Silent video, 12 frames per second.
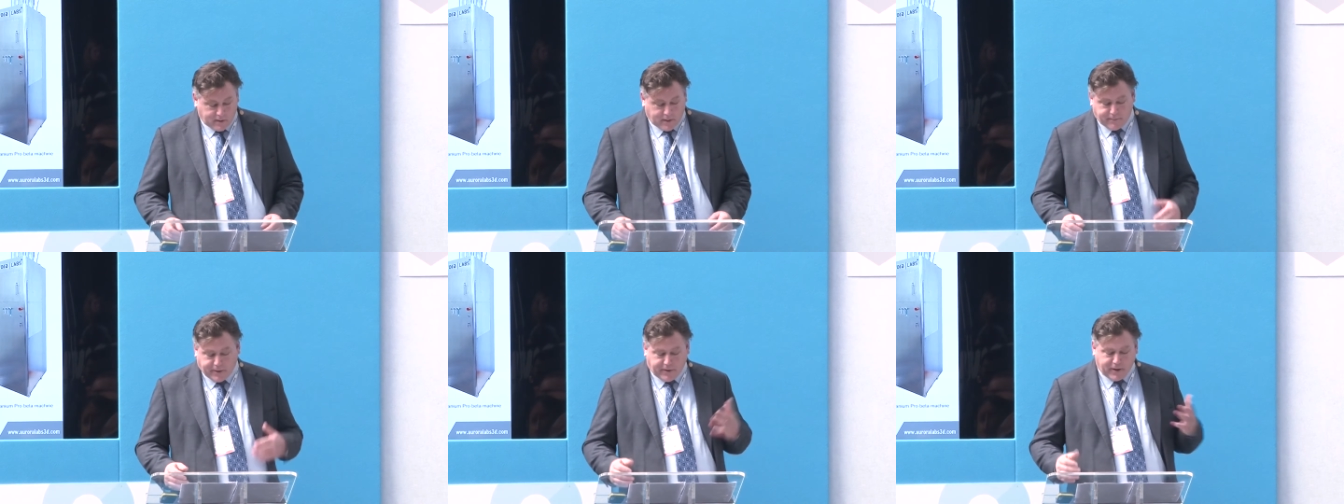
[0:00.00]

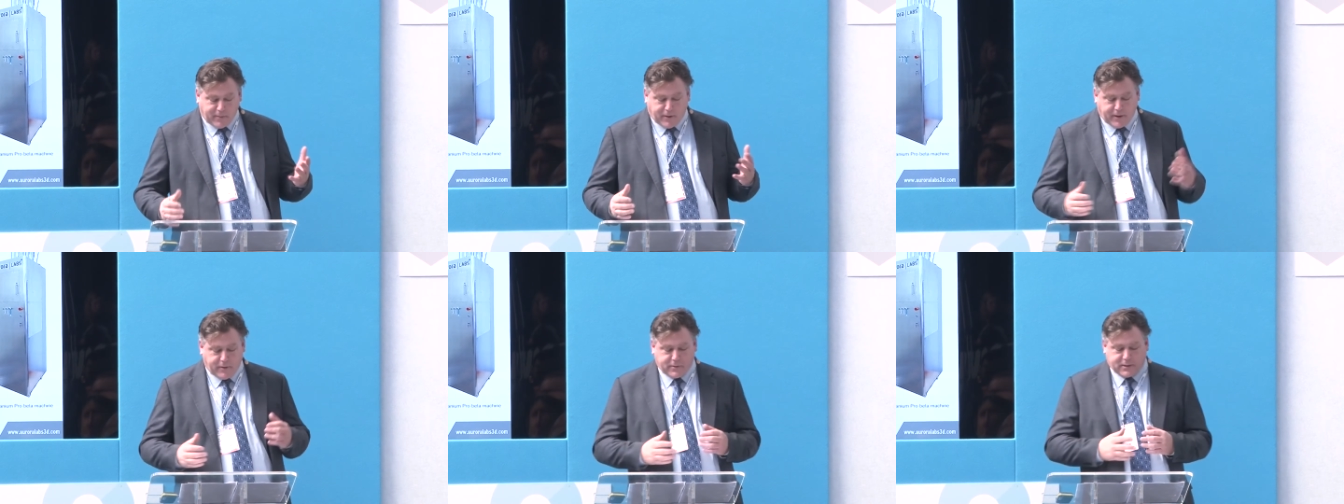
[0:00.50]
And bearing in
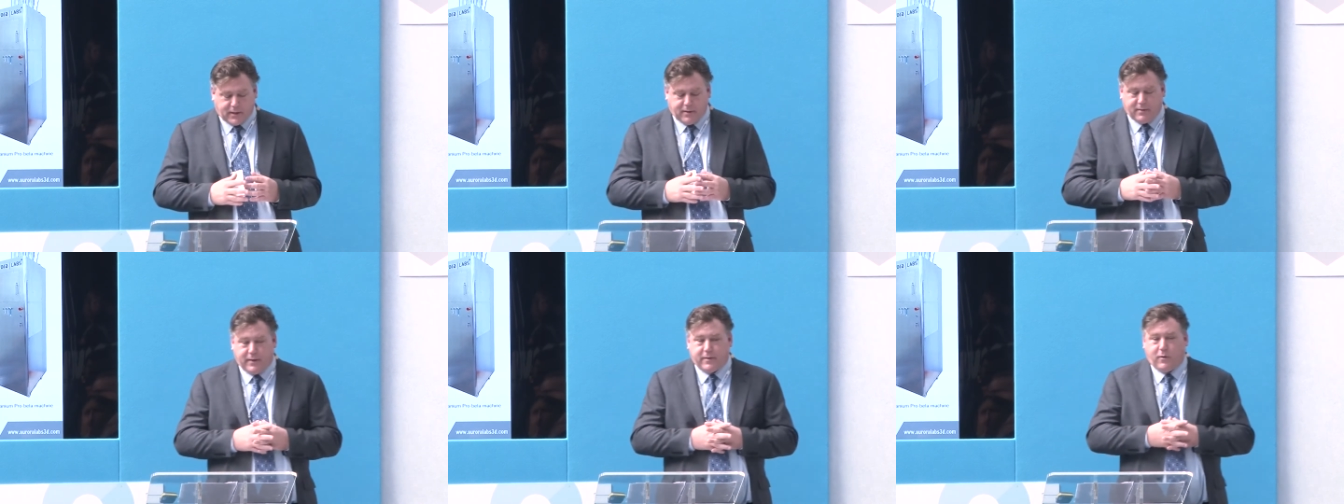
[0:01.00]
mind also
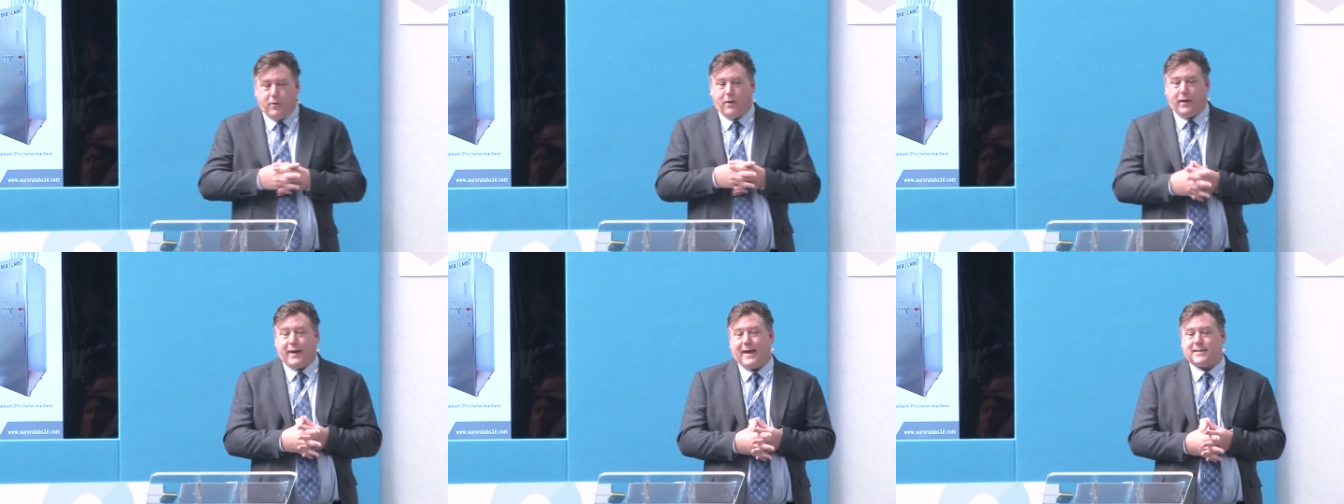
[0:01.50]
that the
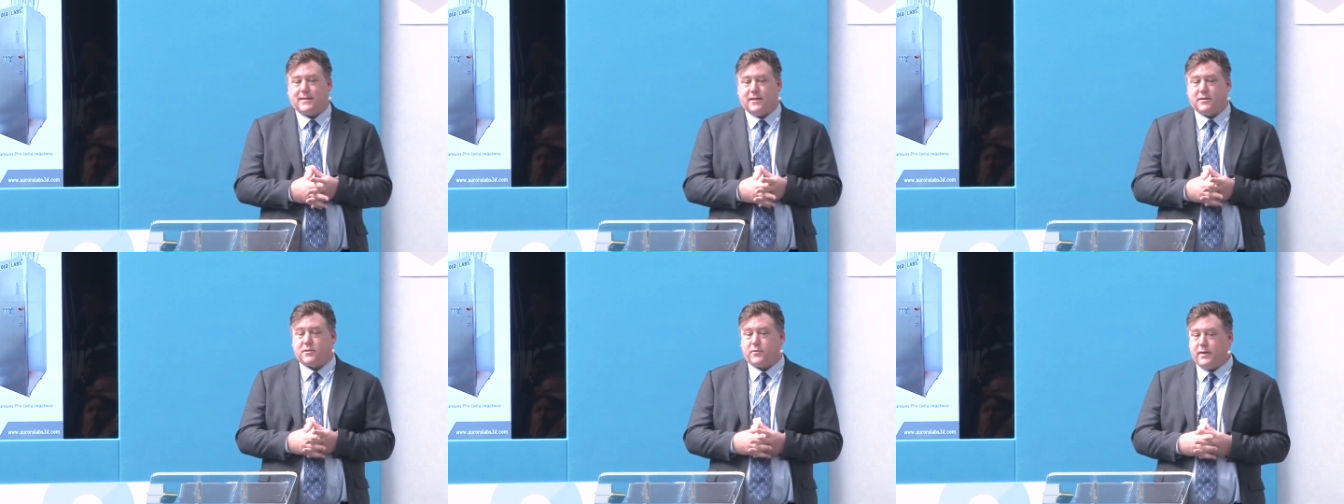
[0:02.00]
oil and gas
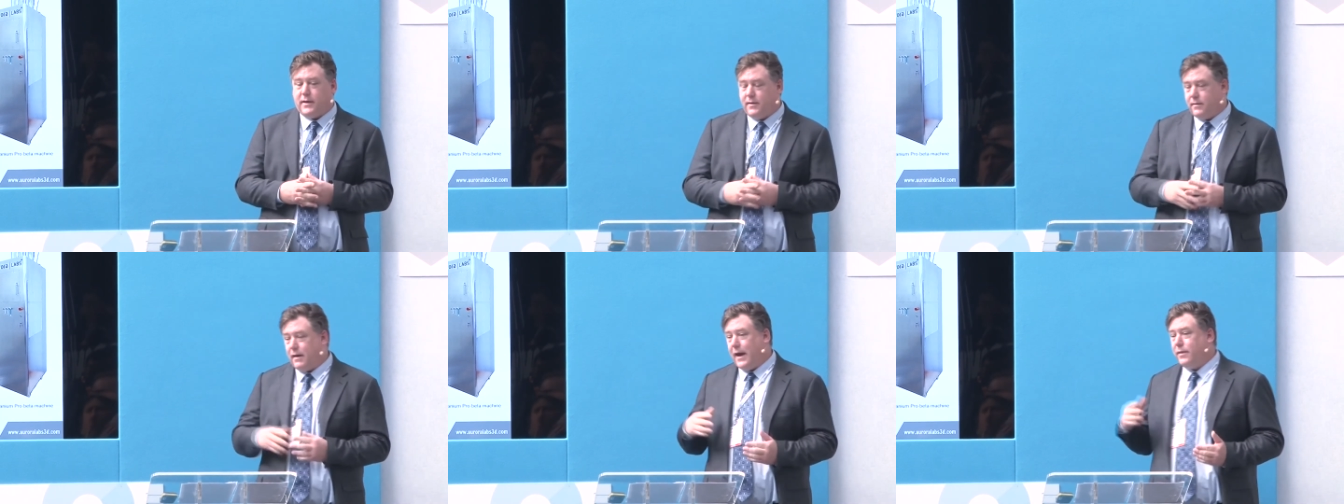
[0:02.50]
industry
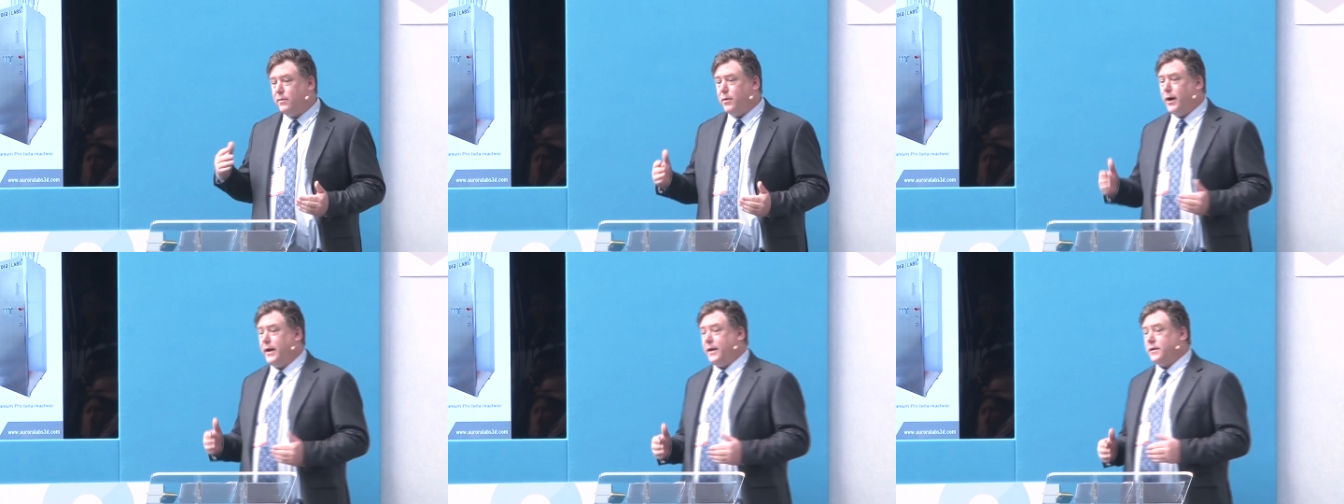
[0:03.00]
and the
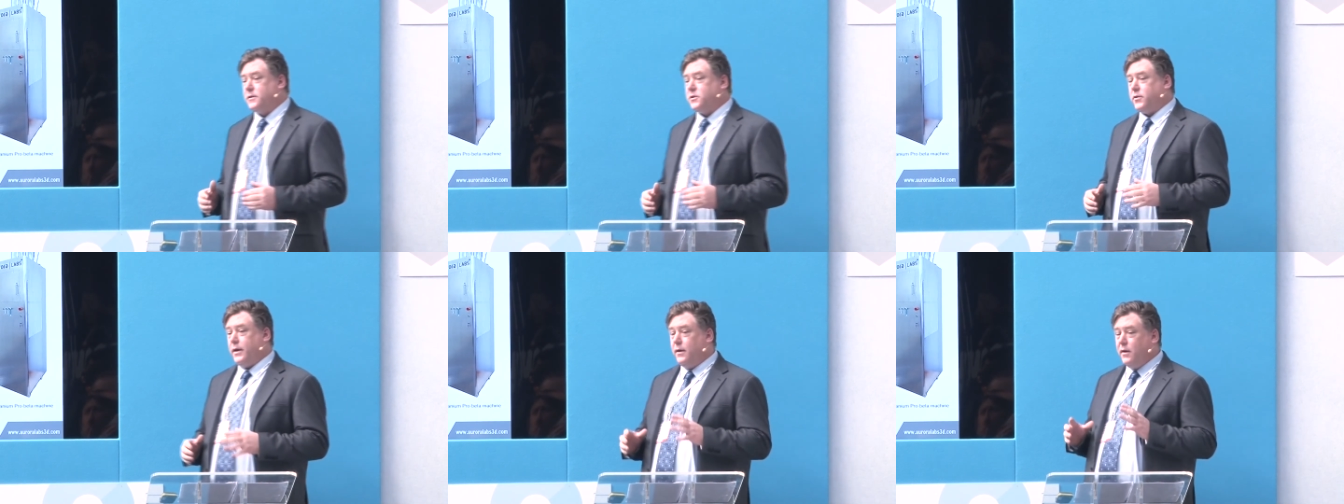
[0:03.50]
mining
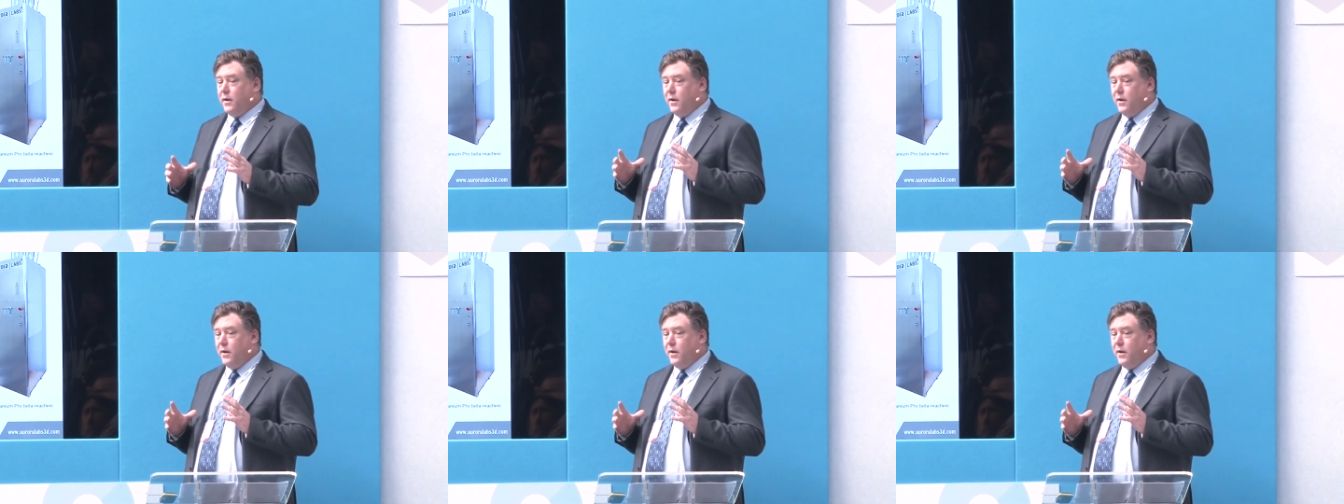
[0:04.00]
industry